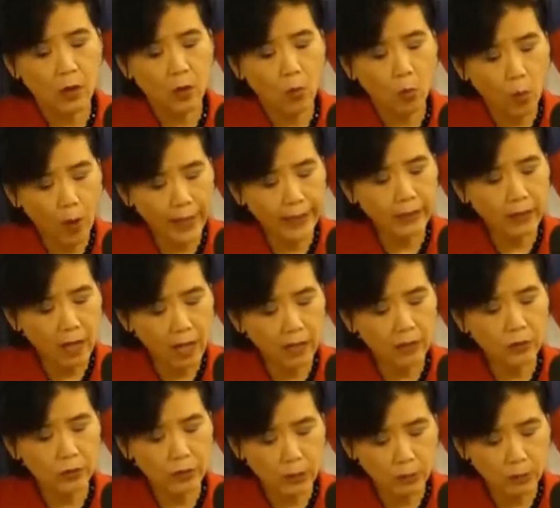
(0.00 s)
why
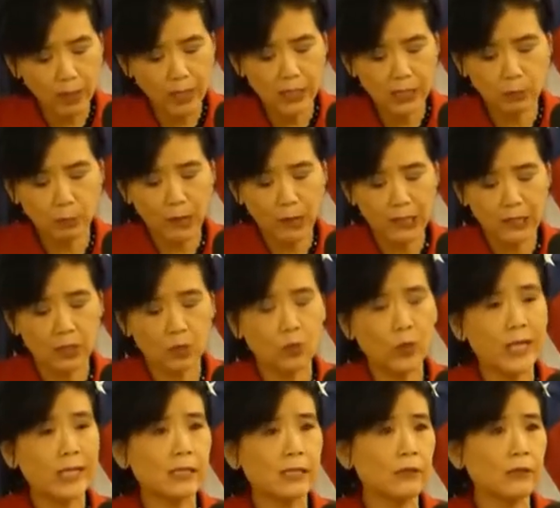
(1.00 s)
Congress must pass a
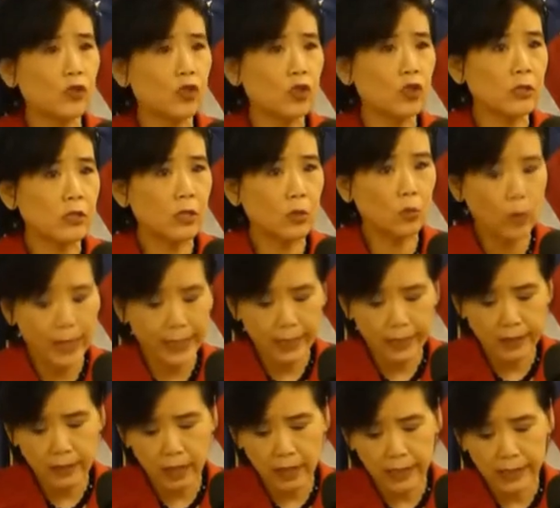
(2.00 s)
resolution to
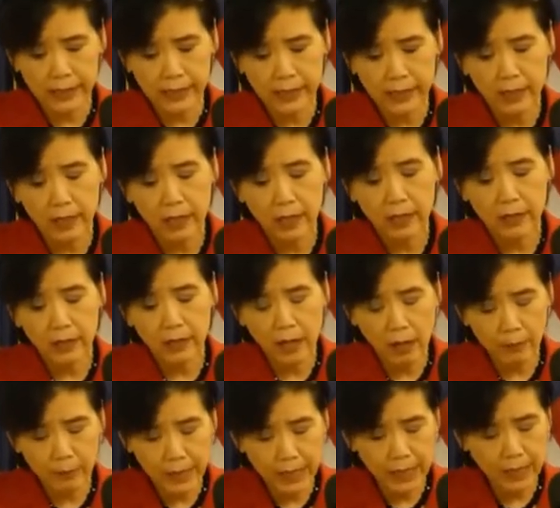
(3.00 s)
recognize the
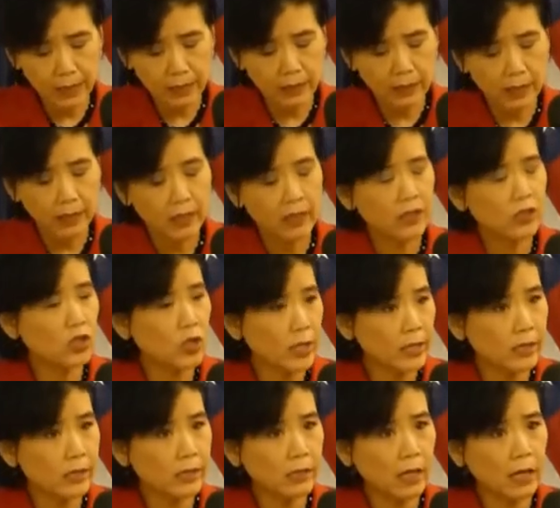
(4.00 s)
Armenian
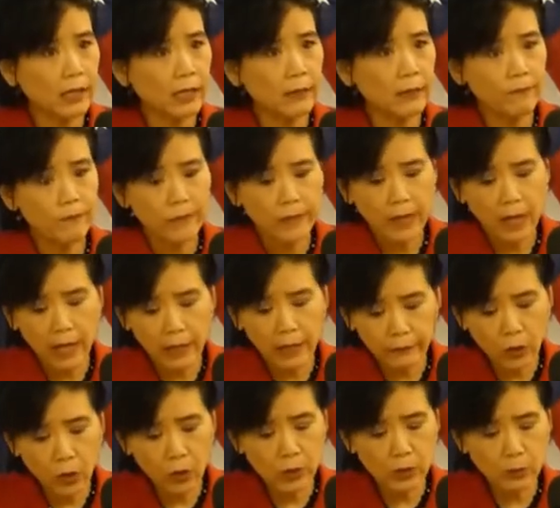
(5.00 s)
Genocide. I have
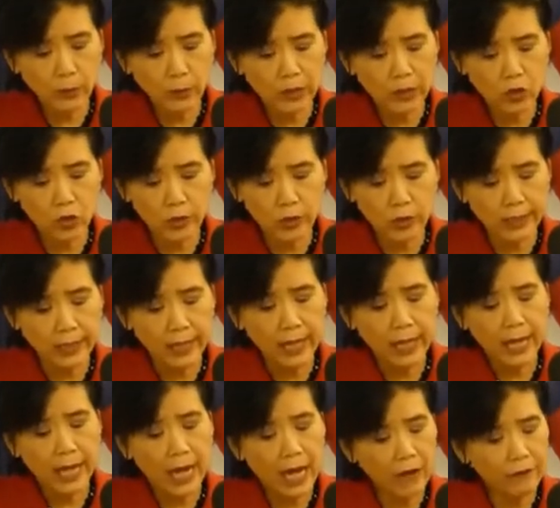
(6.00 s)
co-sponsored it
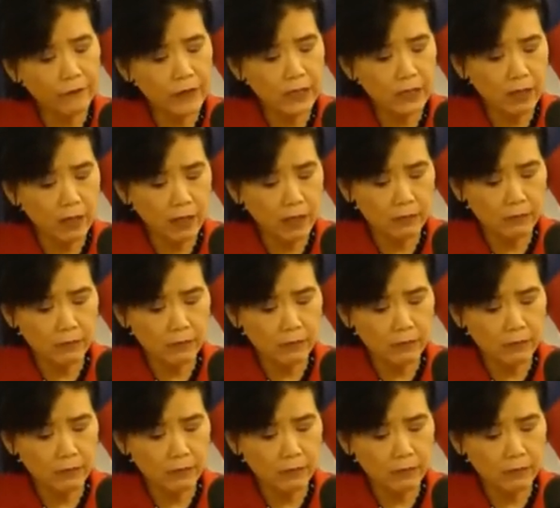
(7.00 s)
every time